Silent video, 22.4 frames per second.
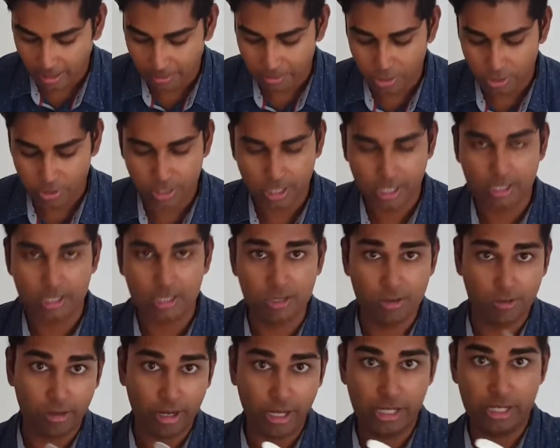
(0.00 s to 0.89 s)
I'm using a
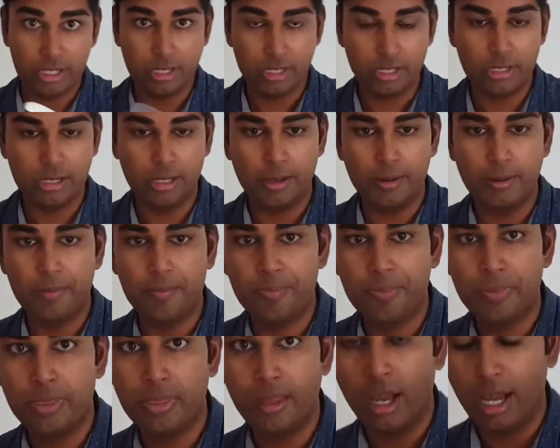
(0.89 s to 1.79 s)
serrated
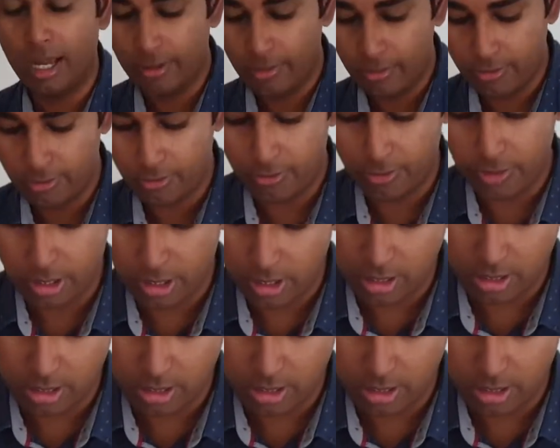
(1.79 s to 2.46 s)
knife, which